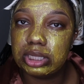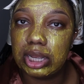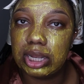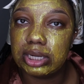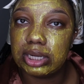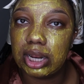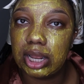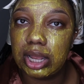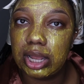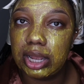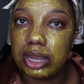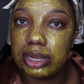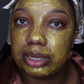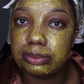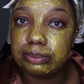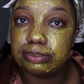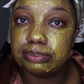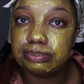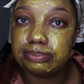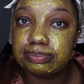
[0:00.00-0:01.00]
Side
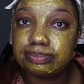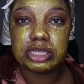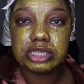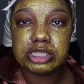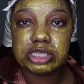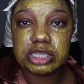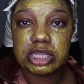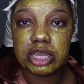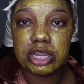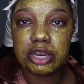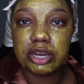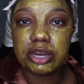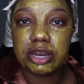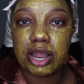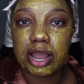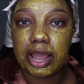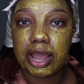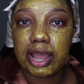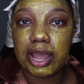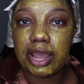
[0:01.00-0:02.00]
eye. This
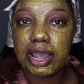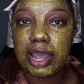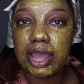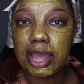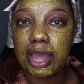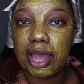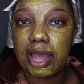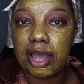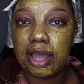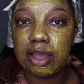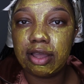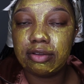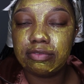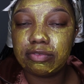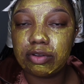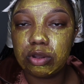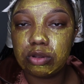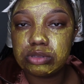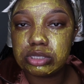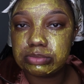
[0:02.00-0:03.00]
year, I
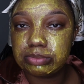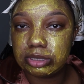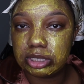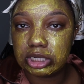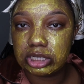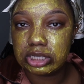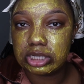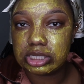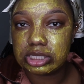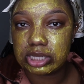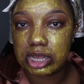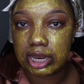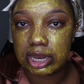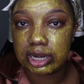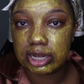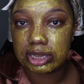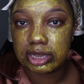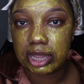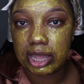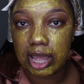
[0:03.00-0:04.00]
have ultimately
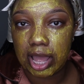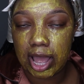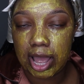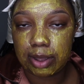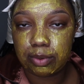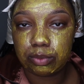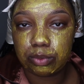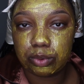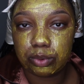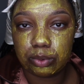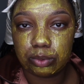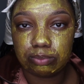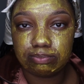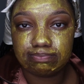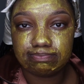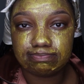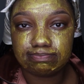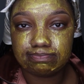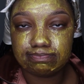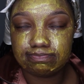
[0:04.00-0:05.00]
decided that I will
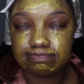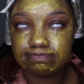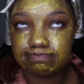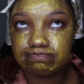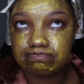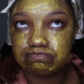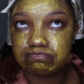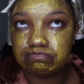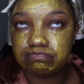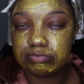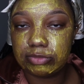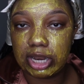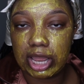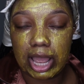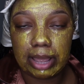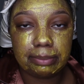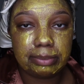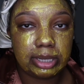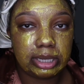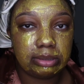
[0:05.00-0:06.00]

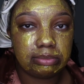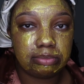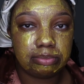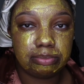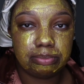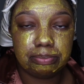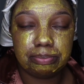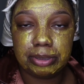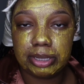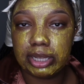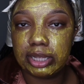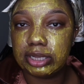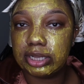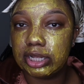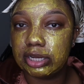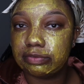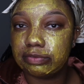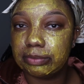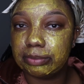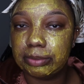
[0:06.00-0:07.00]
not be being
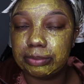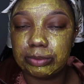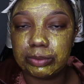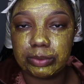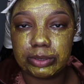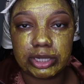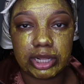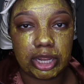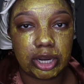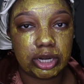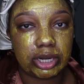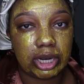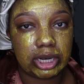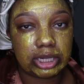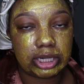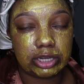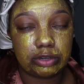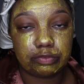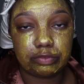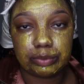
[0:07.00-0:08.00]
there for people when they are
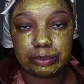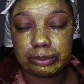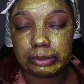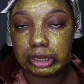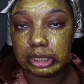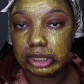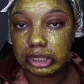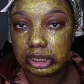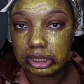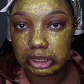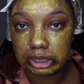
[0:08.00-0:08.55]
not there for me.